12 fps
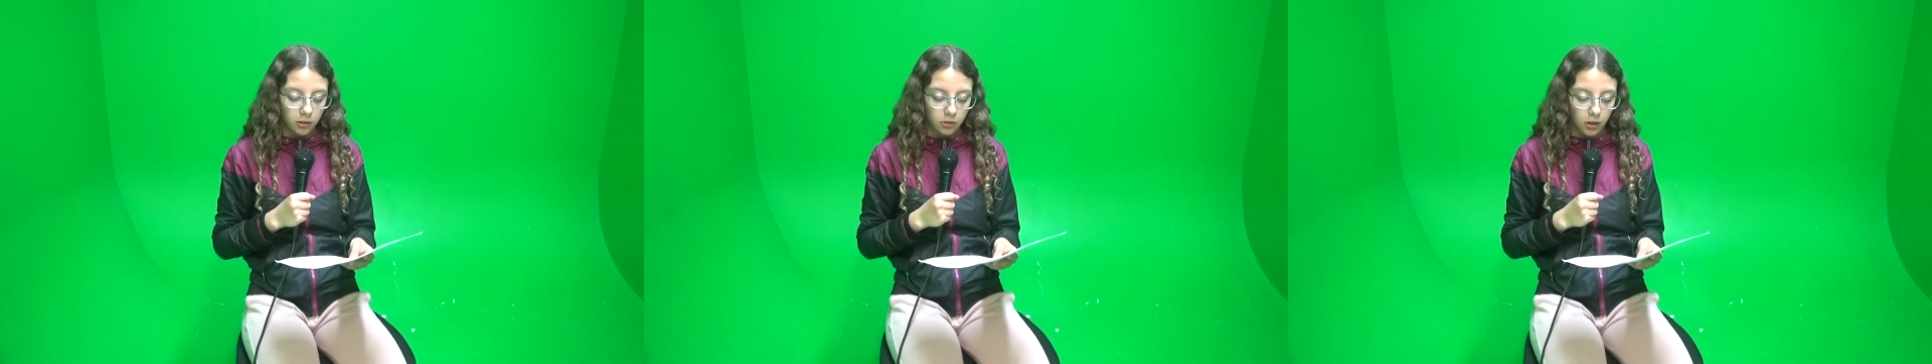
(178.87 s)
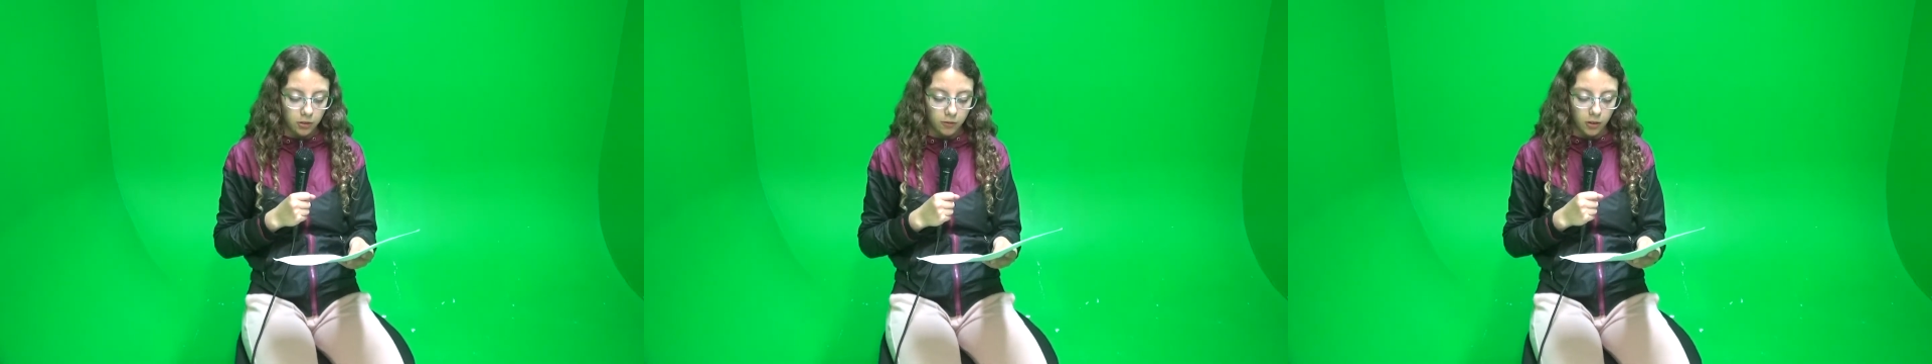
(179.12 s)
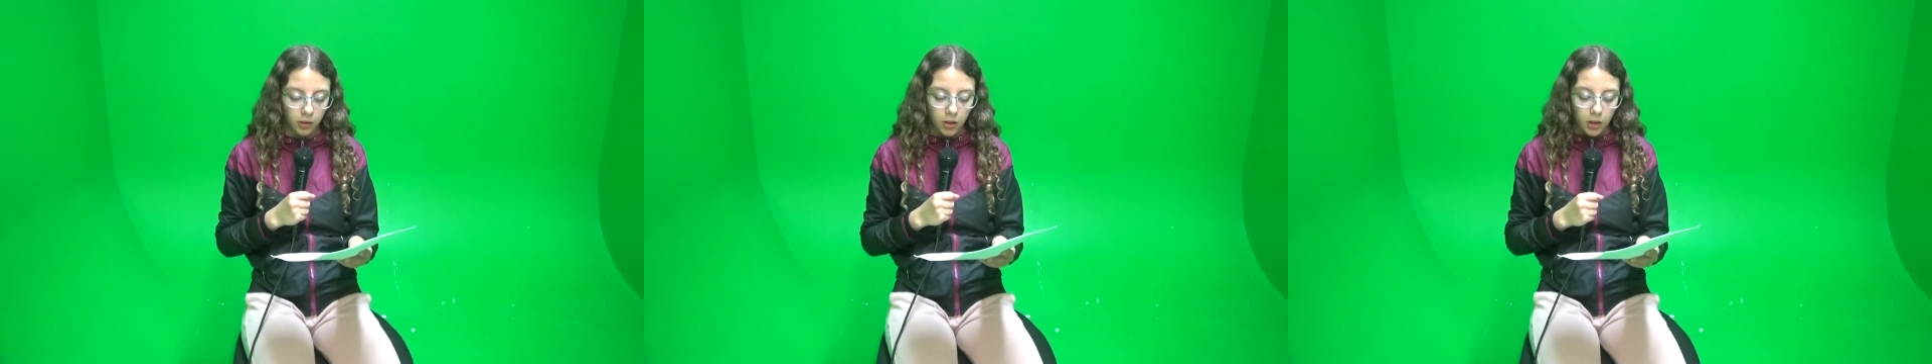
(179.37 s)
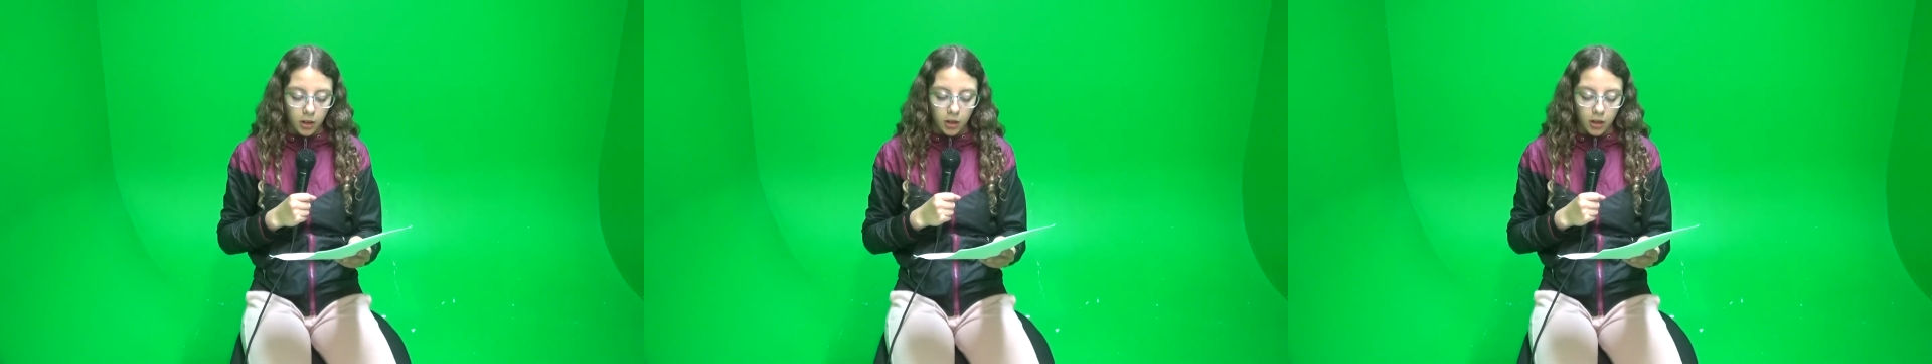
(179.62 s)
stressful.
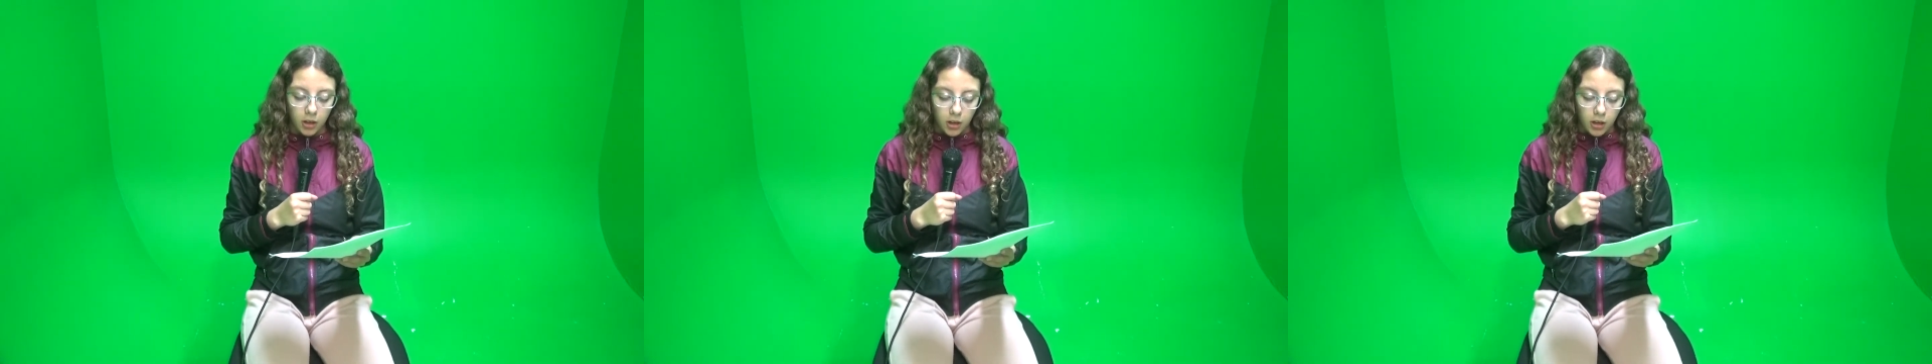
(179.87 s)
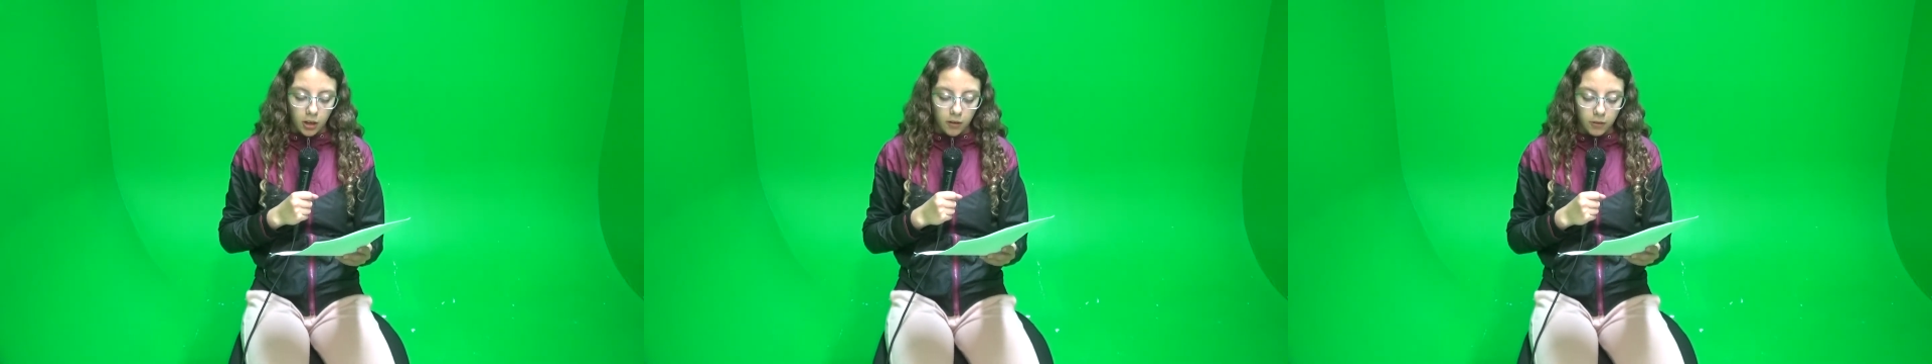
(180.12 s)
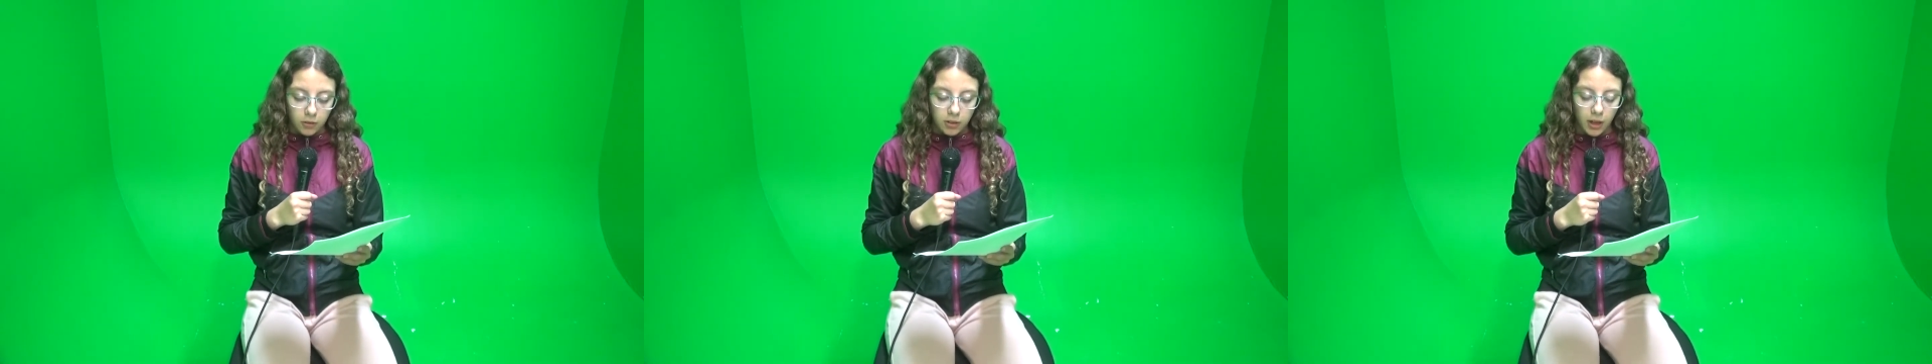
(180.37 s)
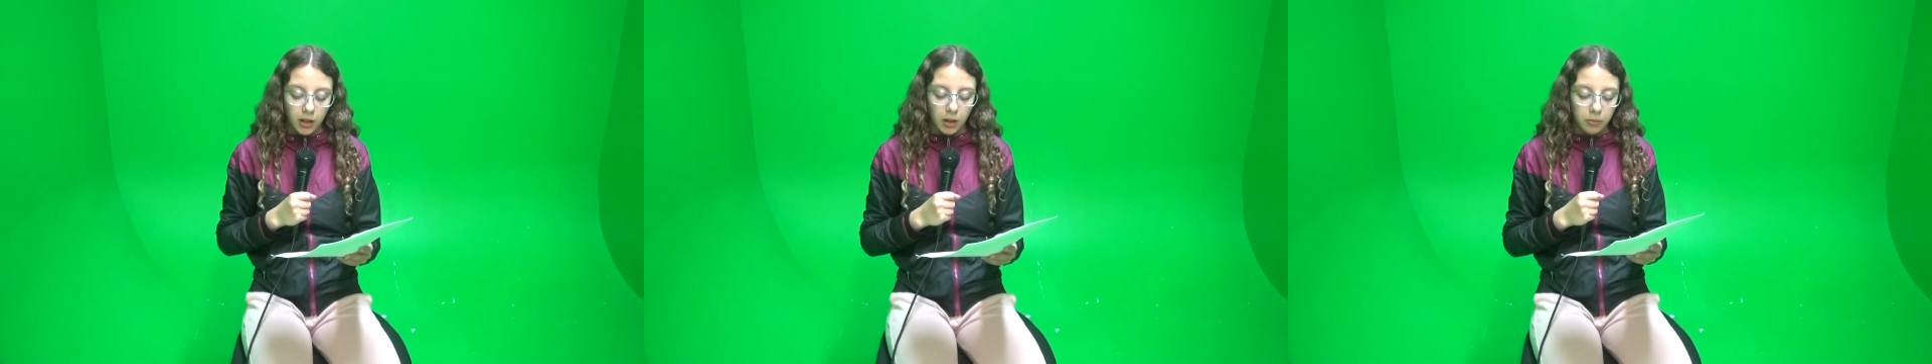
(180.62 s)
If you
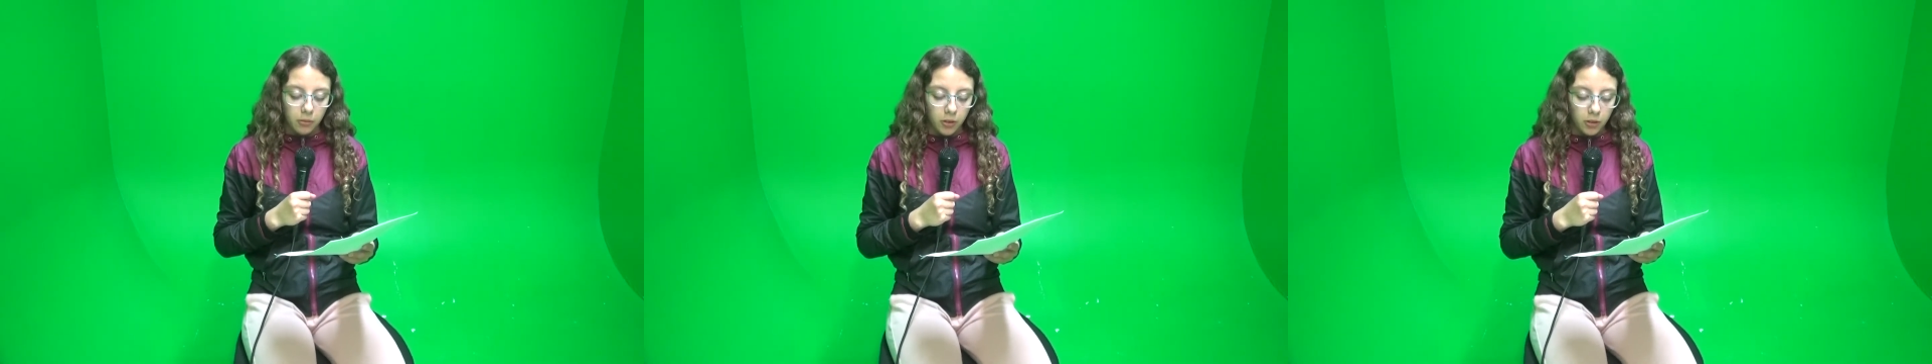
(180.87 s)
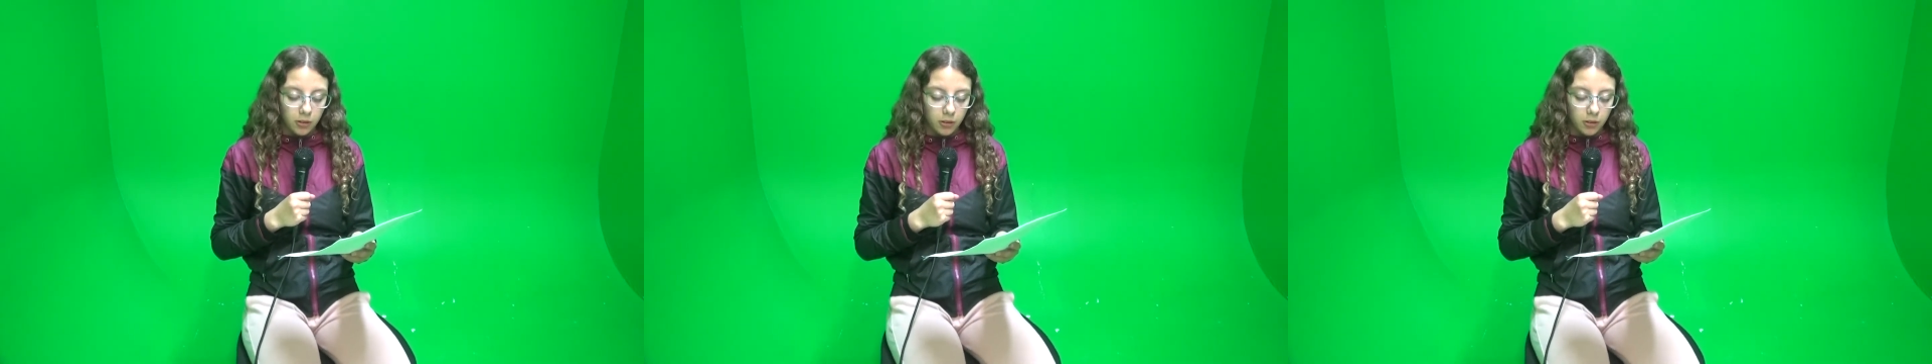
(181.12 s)
sign up for this